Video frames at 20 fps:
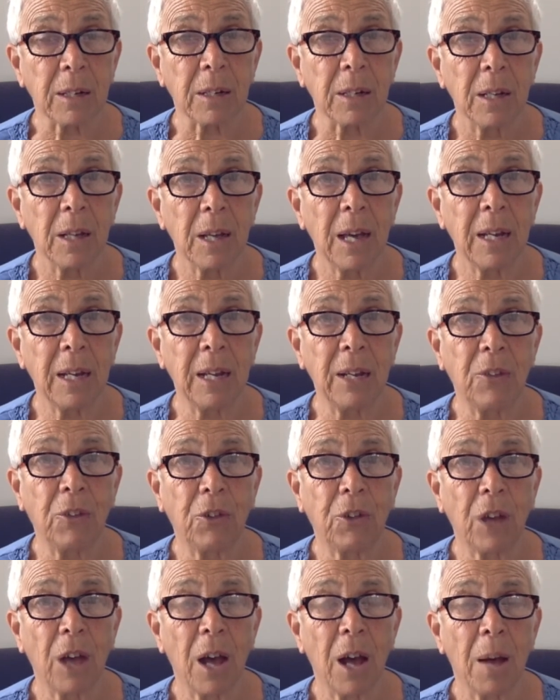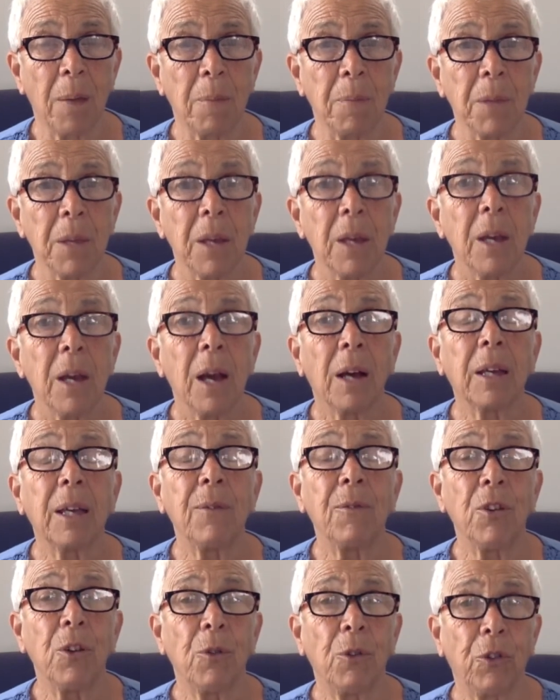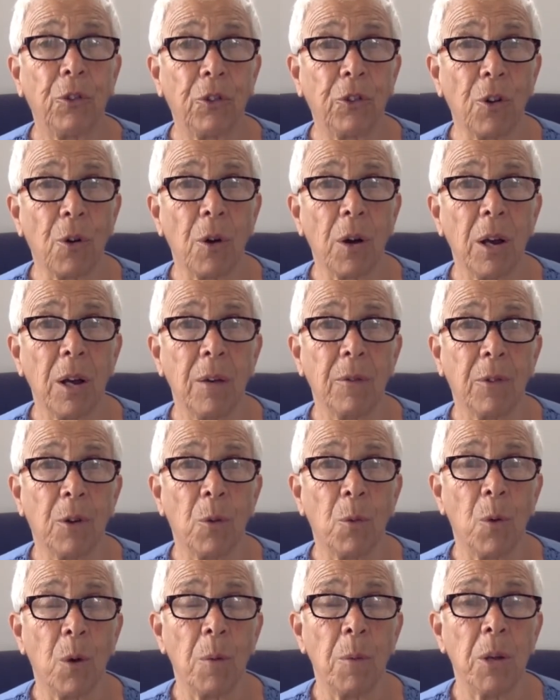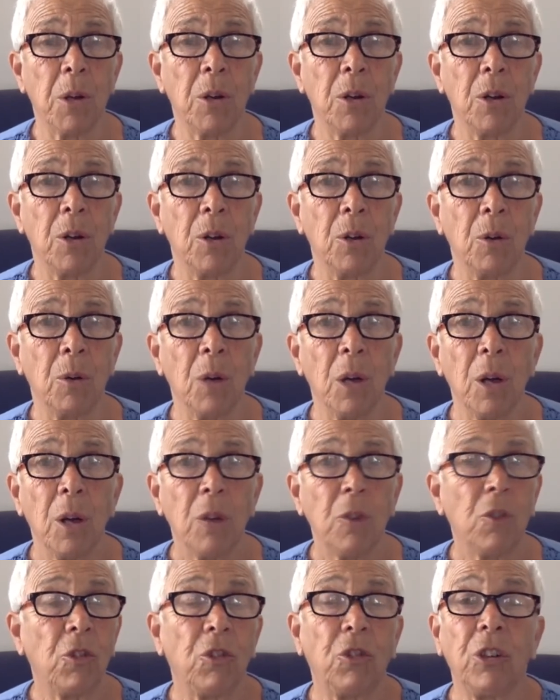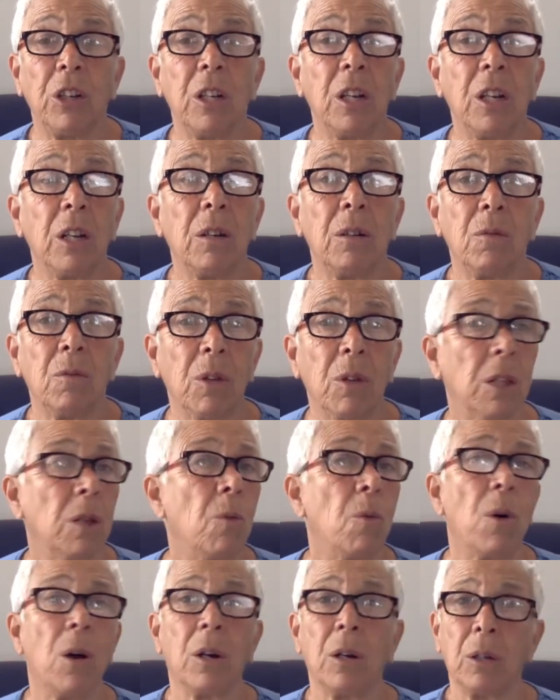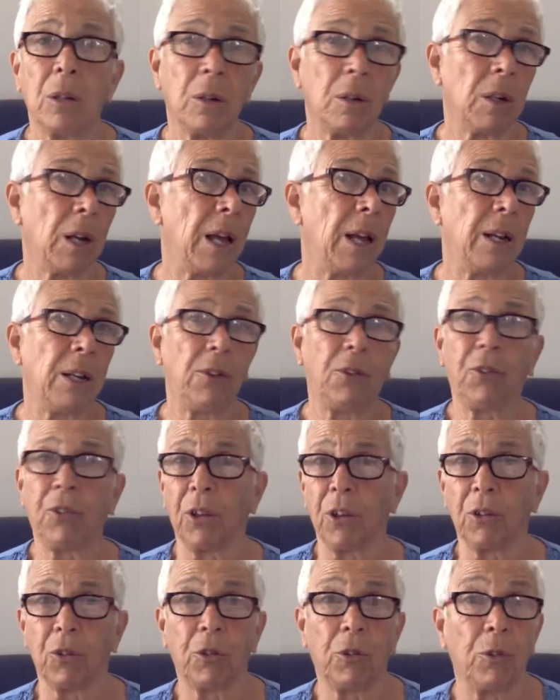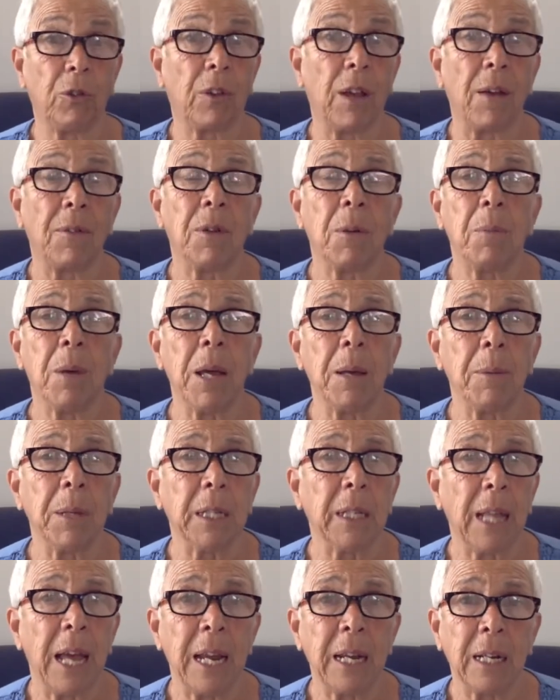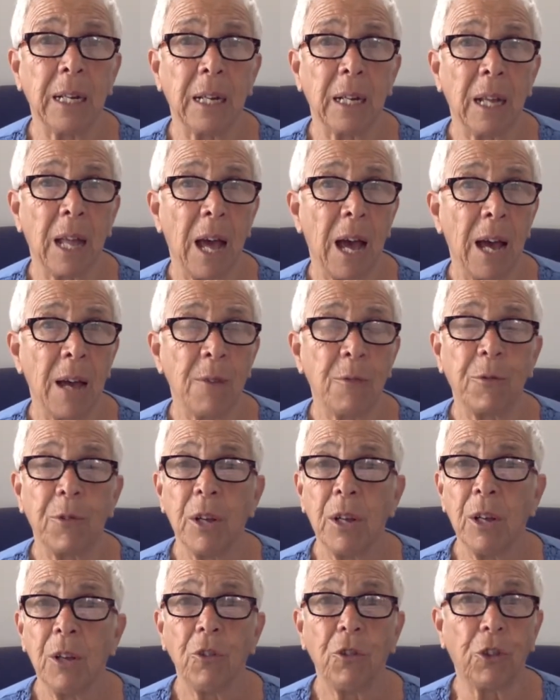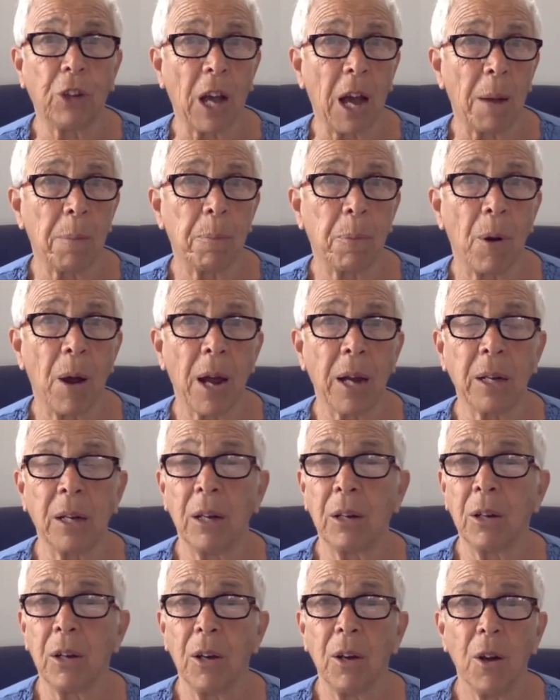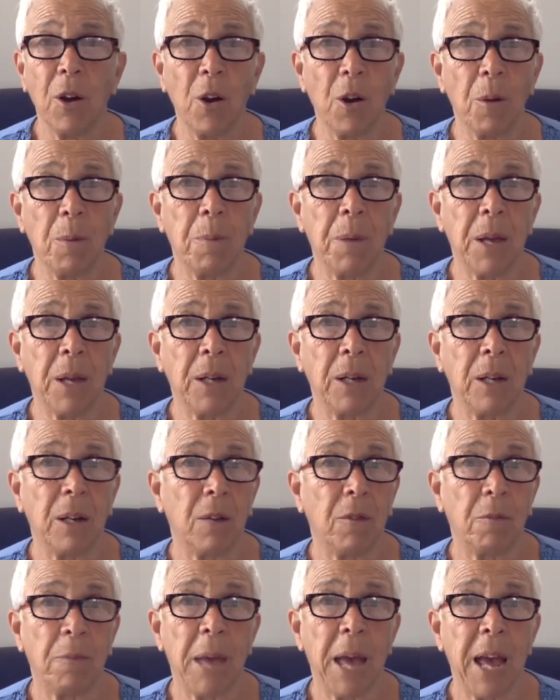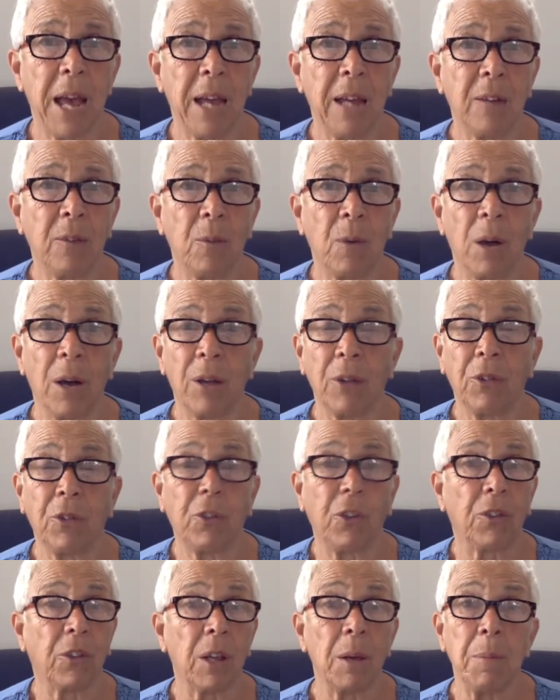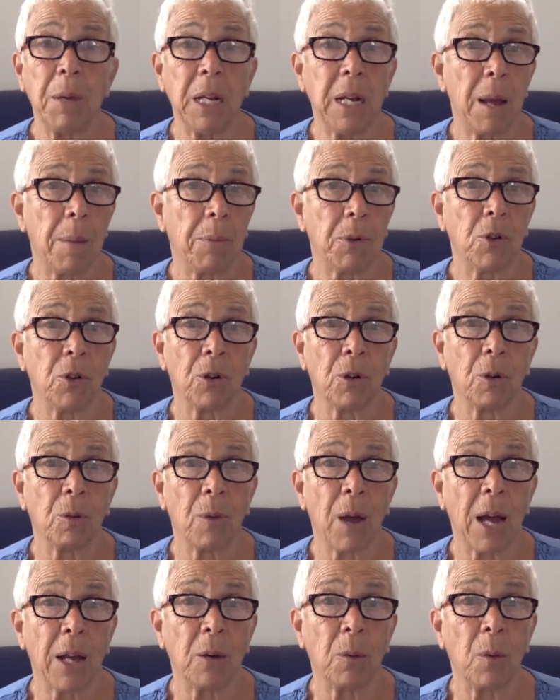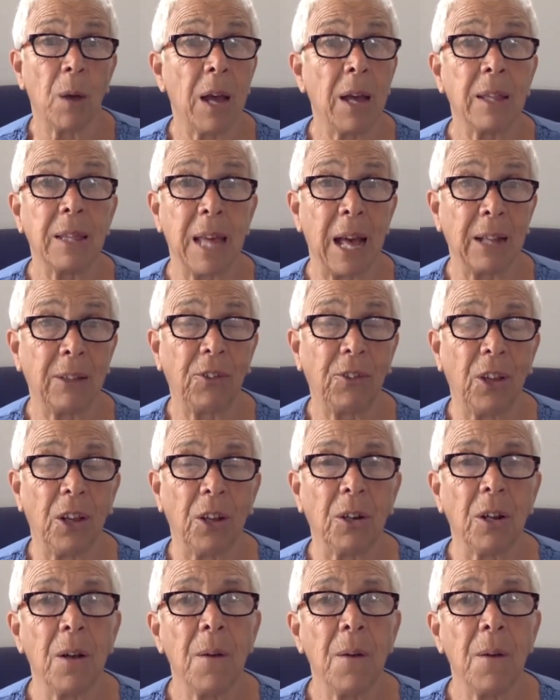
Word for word: it at each time. I'll give you a story of a woman who, she didn't really want to learn any skills. She was having a baby late in life. She got pregnant. Her opinion of pain was, just give me an epidural right away, that's it.